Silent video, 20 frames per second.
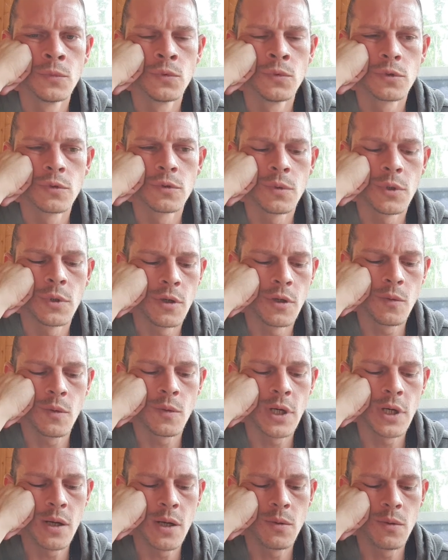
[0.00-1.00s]
what
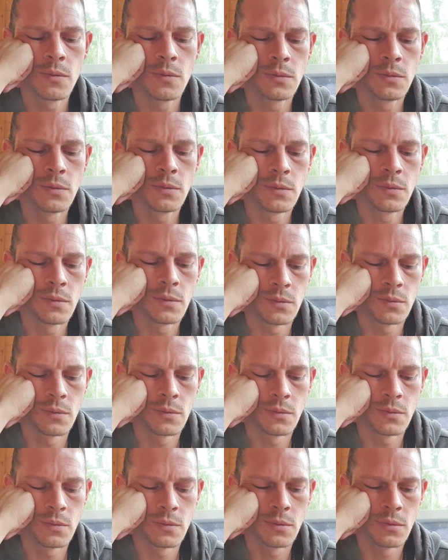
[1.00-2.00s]
what
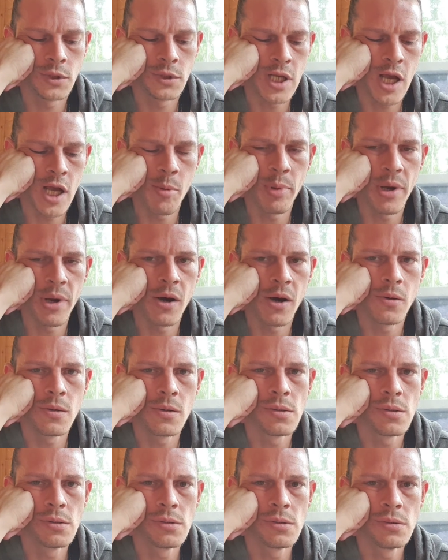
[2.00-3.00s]
what's that
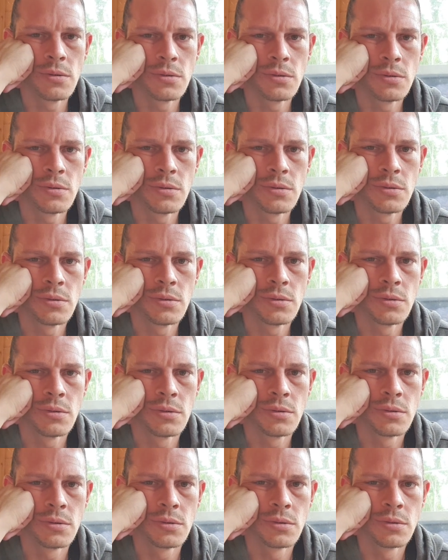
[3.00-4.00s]
about
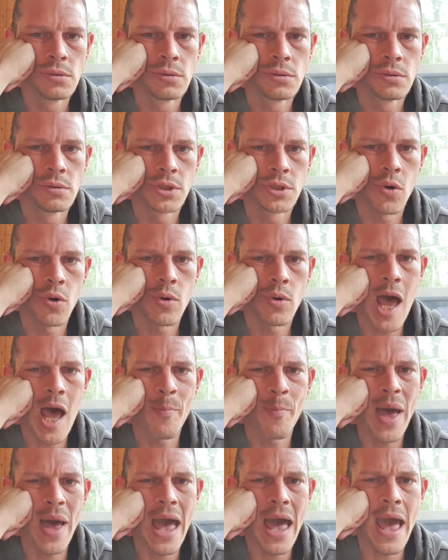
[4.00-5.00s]
so that
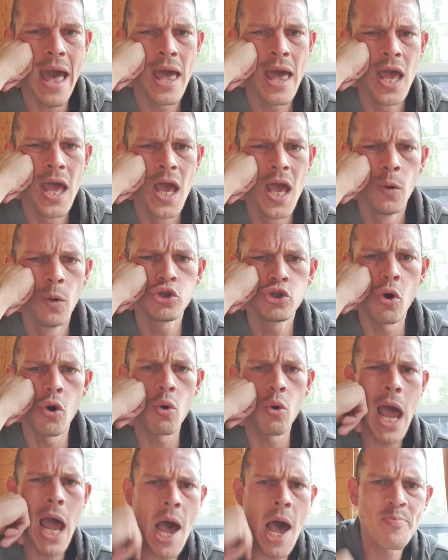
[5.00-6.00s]
bet we saw
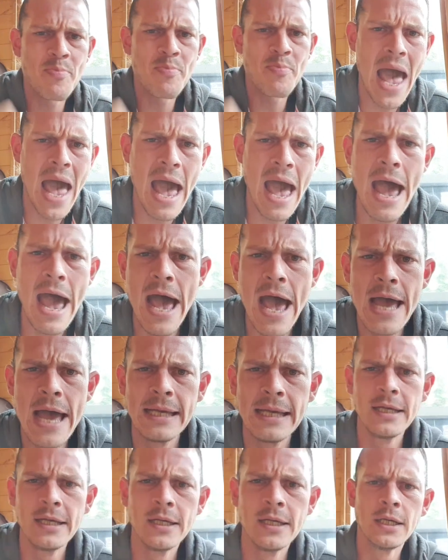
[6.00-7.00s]
that bet
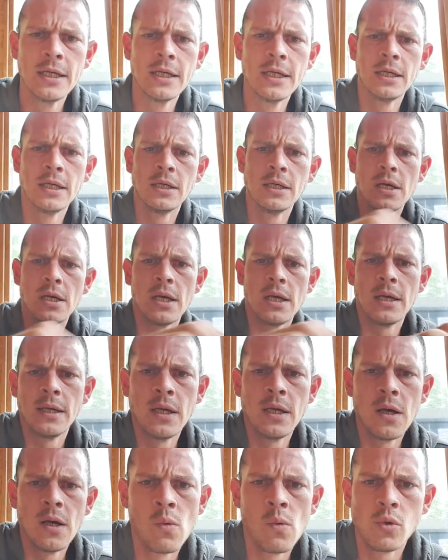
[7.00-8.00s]

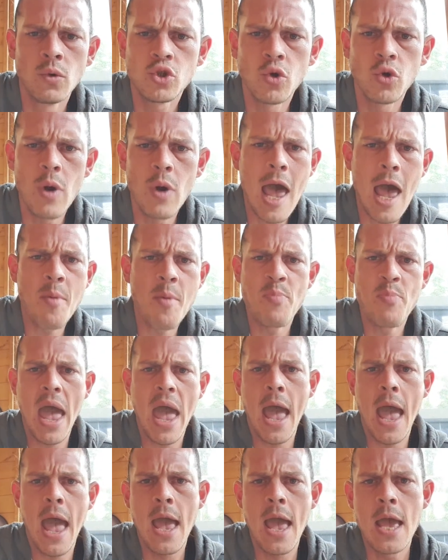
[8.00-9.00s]
we saw that
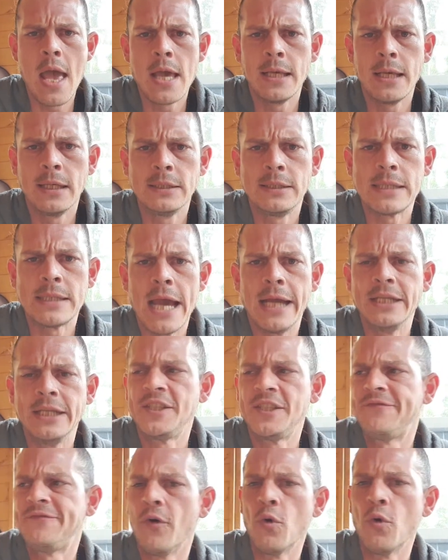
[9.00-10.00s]
bet he said he's
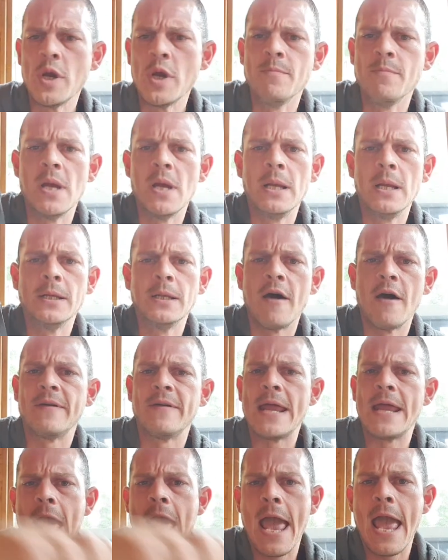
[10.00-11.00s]
40 million over
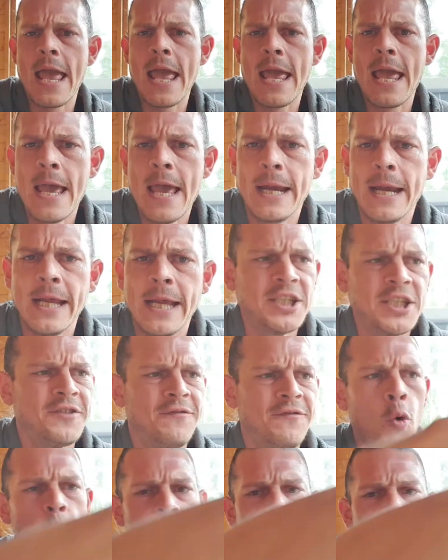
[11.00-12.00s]
there and then he's
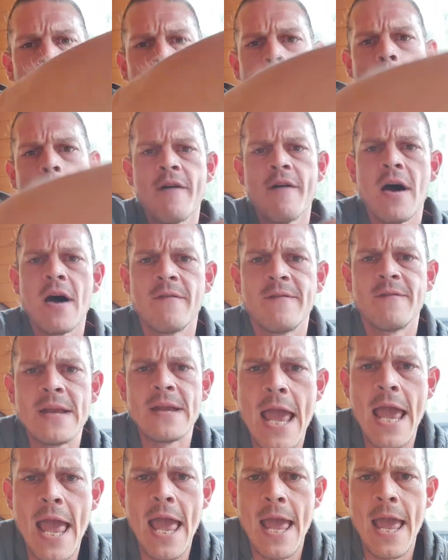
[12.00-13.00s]
45 over
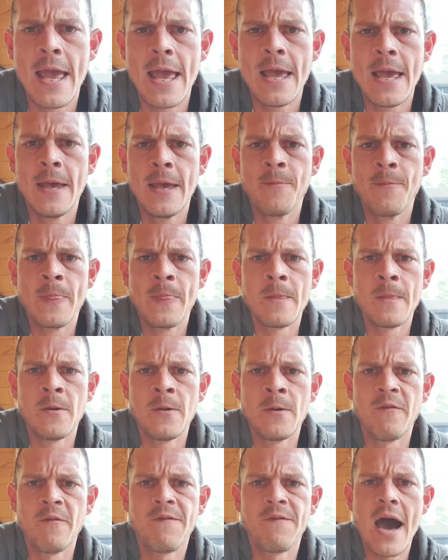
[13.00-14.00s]
there
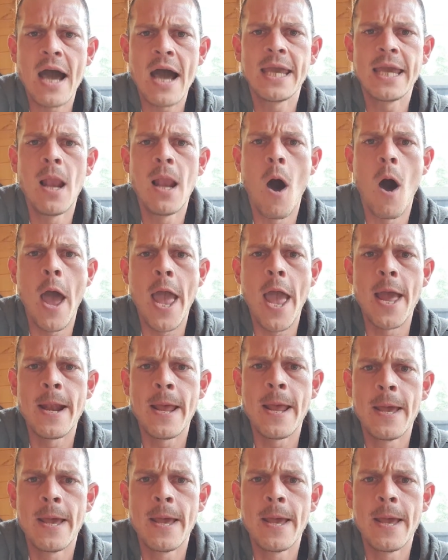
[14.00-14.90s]
you fucking lying